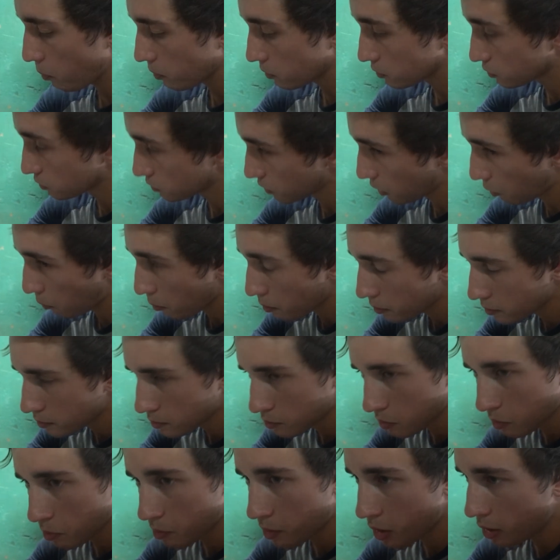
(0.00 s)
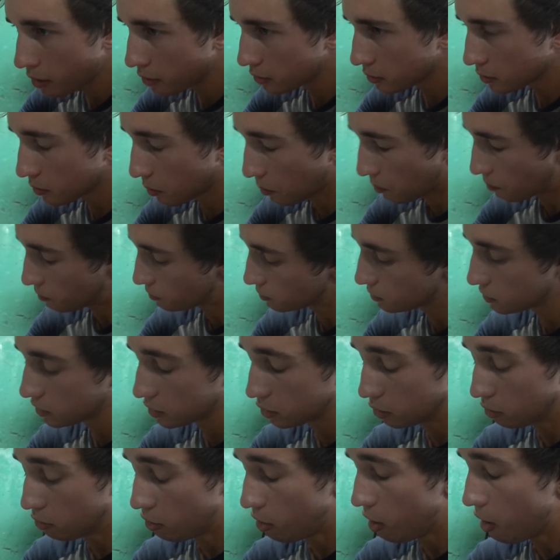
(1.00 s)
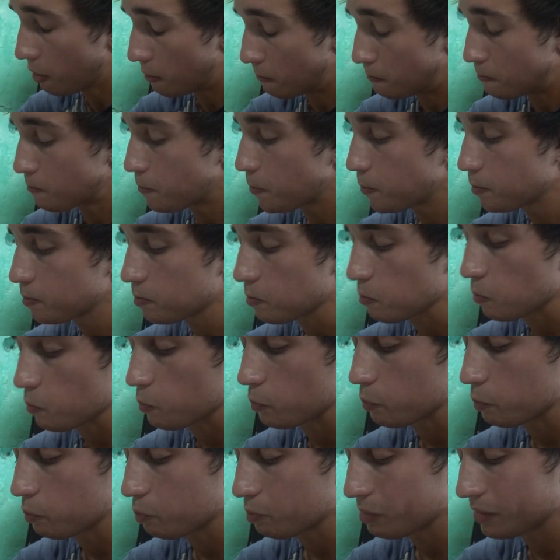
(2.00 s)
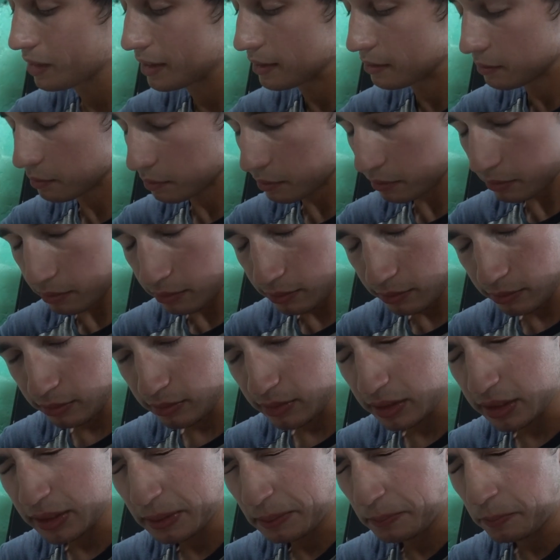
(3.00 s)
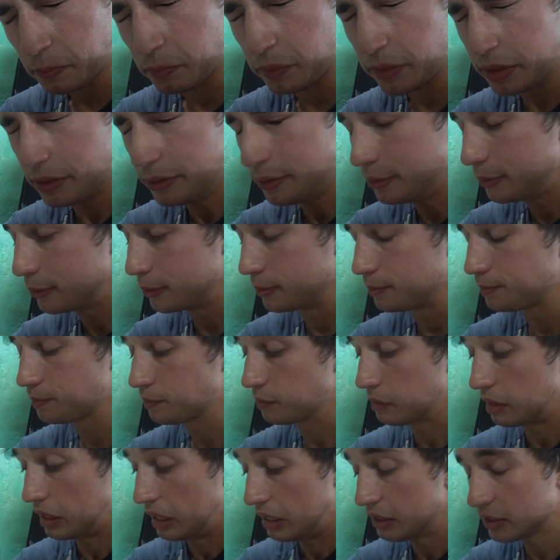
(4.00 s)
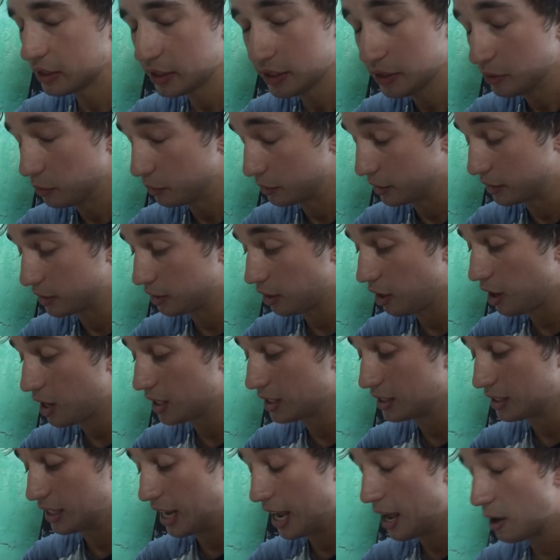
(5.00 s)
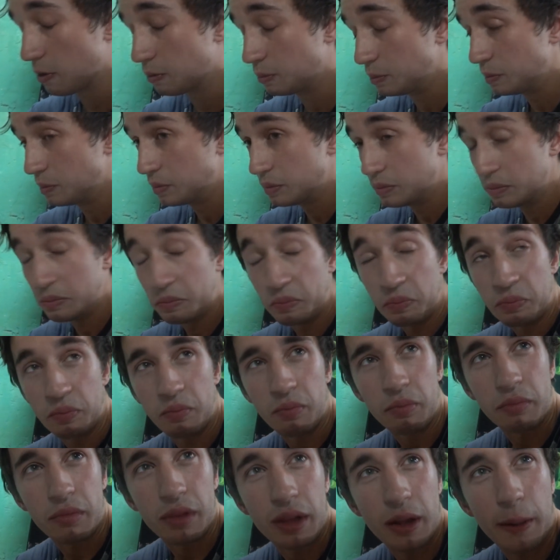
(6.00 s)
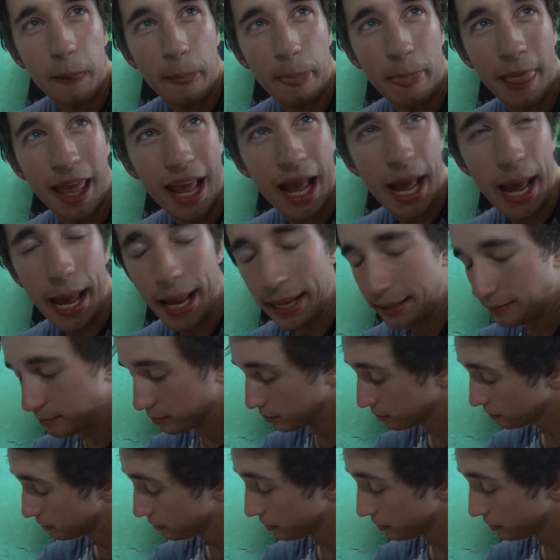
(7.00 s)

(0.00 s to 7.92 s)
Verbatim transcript: How is it, mate? It's alright. It's alright? Ooh, just sort of slides down. It looks like a blancmange. Yeah.